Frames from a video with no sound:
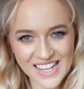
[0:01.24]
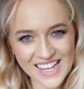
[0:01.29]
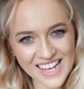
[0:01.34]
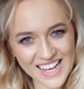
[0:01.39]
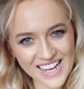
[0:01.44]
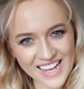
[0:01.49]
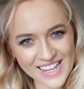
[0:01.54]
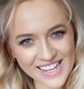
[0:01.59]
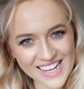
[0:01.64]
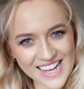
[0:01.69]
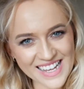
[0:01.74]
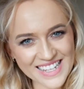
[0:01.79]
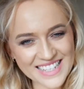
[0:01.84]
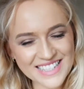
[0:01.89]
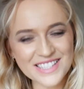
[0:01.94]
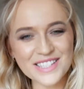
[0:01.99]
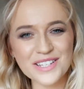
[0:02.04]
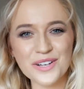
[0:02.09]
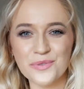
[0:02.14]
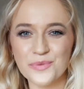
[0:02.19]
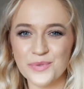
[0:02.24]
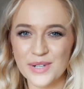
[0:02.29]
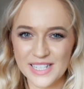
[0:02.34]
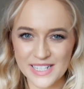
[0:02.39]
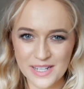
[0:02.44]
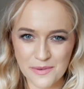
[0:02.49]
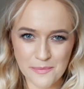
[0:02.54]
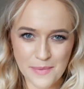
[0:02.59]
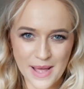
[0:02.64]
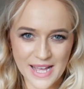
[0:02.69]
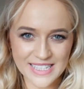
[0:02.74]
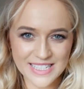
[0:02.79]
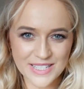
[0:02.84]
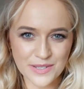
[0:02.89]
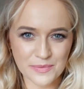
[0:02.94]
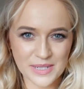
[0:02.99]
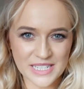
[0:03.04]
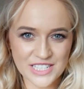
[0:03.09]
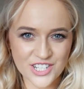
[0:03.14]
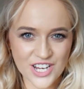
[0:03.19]
Hi guys, welcome back
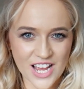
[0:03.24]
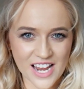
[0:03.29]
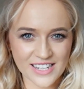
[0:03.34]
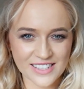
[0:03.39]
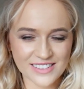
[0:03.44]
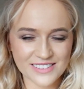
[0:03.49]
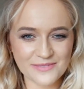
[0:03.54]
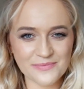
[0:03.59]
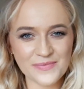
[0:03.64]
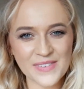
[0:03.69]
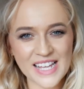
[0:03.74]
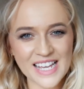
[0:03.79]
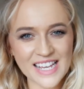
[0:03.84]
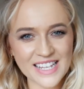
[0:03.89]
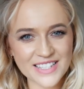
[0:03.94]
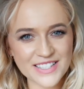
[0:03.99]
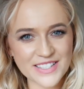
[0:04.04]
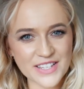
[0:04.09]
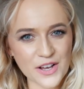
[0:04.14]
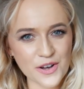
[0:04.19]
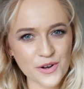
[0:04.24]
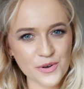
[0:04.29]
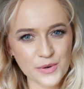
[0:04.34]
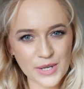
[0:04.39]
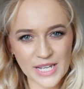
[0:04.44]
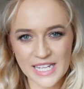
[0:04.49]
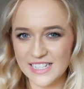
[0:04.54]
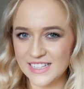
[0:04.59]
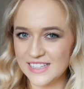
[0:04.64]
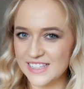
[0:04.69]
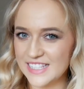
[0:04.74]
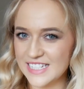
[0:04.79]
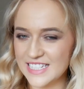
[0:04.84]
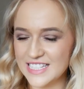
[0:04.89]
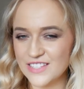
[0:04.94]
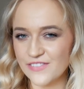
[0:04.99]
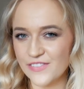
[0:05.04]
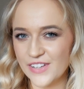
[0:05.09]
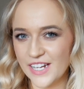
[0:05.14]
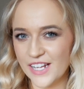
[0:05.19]
to my channel. So in
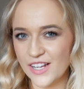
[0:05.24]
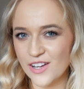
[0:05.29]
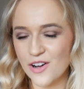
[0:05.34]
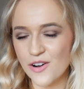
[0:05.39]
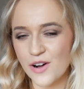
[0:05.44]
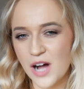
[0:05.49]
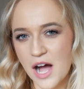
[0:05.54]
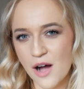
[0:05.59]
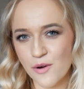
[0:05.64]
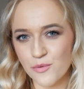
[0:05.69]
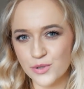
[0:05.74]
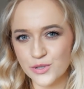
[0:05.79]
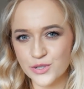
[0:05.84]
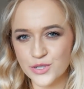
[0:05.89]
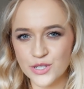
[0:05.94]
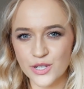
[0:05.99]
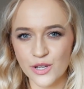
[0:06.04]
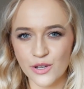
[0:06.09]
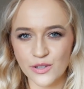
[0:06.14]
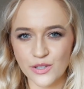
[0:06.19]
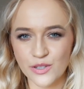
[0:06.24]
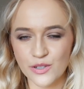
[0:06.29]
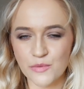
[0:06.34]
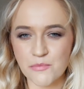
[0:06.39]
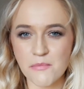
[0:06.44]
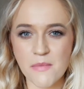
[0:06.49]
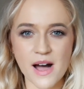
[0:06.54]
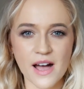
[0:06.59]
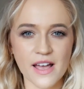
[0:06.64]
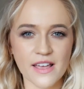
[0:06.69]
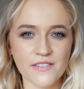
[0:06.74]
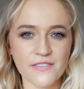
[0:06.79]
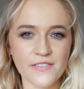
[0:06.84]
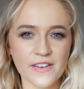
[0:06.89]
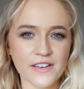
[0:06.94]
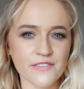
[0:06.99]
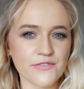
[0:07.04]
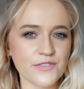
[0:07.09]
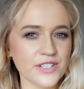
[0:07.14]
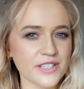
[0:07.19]
this video I will show you my
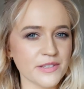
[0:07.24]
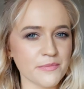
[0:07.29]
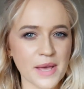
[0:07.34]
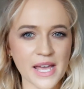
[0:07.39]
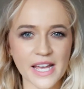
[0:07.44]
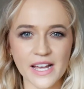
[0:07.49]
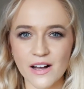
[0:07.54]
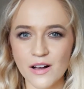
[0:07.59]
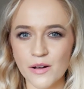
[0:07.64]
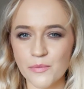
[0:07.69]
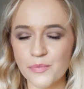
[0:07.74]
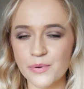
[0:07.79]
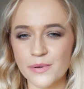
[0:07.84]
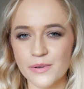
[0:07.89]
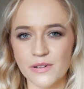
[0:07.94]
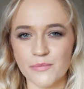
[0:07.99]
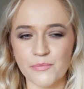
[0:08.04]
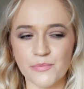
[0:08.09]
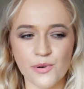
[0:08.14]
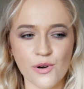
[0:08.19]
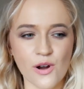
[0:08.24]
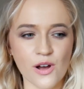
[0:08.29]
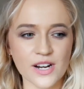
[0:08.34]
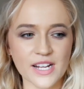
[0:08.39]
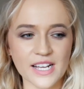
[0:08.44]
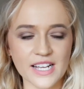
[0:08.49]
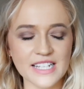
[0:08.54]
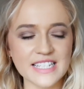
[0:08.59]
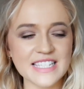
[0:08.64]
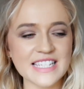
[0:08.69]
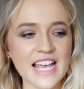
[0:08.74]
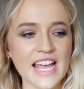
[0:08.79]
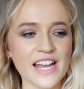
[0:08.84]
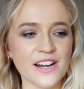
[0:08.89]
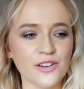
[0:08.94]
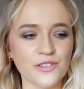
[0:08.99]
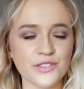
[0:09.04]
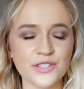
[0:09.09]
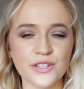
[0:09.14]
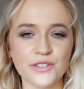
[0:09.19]
favorite makeup products and
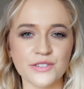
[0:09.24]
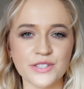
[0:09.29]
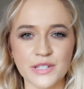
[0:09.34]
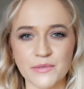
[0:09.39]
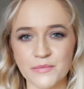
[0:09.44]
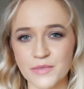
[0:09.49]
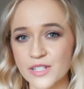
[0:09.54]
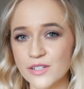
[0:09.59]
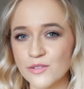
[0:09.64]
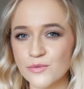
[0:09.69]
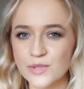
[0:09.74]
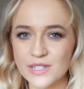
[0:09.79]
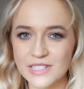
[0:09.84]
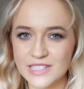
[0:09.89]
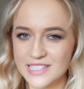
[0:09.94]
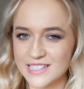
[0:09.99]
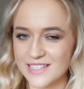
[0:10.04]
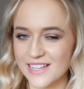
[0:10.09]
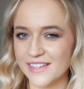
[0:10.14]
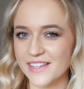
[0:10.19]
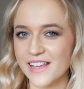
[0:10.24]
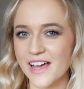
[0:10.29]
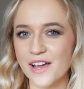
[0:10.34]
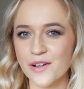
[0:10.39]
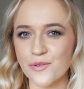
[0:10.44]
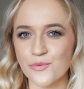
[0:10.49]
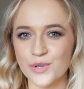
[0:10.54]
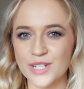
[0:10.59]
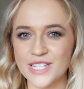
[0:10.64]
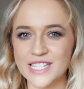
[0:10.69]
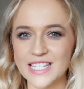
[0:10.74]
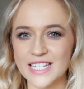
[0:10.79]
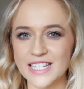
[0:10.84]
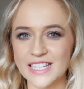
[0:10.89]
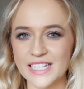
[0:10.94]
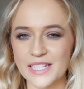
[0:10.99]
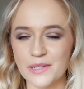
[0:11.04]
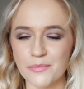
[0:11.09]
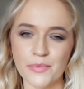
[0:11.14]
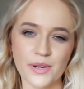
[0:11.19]
also some new ones that I
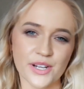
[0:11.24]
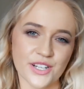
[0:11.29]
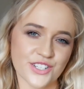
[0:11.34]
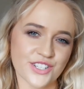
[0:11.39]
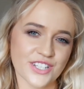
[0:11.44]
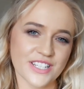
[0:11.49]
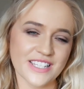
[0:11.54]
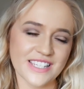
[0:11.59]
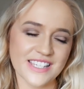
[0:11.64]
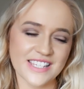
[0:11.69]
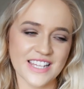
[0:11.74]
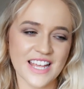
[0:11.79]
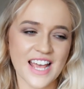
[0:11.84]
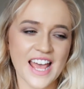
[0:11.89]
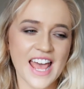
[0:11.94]
recently purchased,